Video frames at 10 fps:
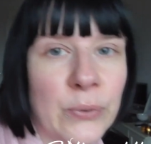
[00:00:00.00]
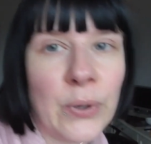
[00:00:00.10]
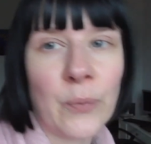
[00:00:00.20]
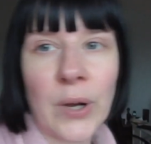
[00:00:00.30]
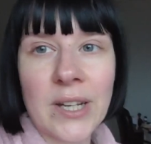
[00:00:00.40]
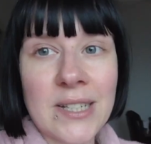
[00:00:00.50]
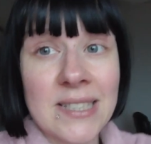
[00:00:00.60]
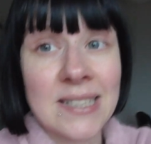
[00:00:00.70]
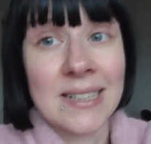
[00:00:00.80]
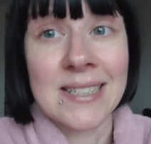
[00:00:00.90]
who want to
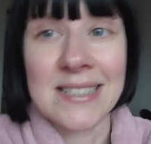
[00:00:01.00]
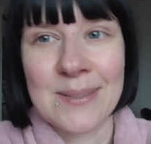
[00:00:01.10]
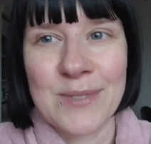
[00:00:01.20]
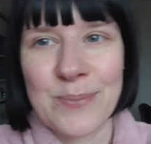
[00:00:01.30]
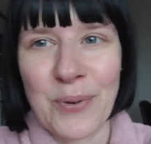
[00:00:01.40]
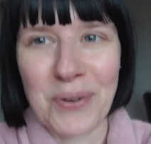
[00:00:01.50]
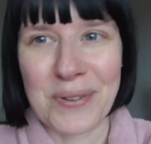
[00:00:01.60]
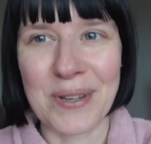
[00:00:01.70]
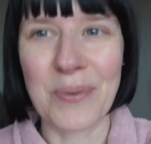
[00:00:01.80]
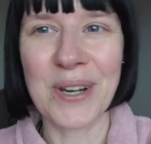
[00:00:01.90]
discuss some
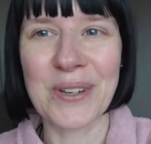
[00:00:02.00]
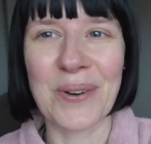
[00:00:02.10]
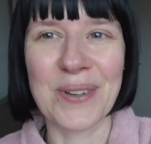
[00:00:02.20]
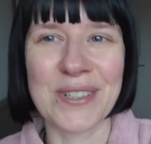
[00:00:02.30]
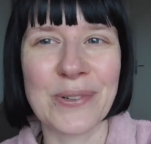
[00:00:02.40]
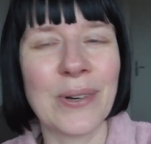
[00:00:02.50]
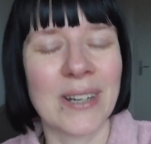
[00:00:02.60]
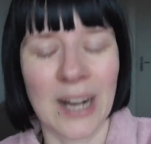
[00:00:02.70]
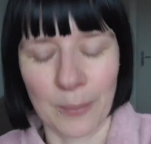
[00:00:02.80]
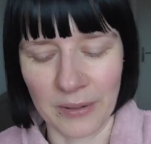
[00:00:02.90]
spoilers, I want to go into a
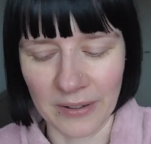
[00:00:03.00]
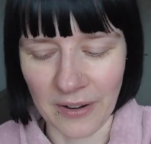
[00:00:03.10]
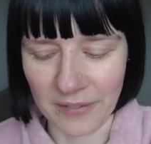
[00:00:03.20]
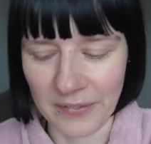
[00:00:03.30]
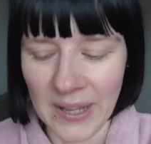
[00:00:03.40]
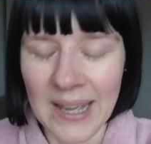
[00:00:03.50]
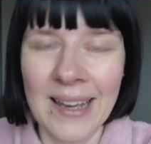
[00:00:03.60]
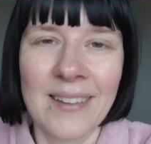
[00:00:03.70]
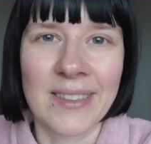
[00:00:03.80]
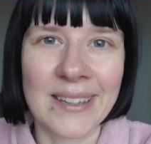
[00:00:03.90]
couple of
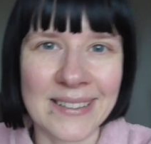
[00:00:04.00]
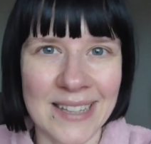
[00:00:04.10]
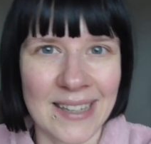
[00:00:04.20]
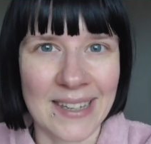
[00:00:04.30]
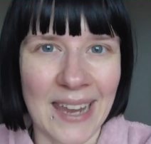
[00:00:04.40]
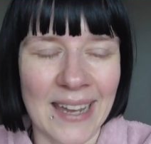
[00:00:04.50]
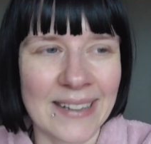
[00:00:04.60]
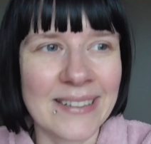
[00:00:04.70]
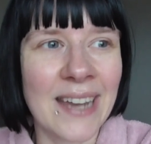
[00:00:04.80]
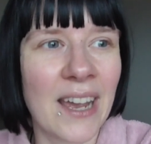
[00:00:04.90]
things at the
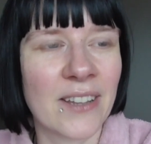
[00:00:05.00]
end.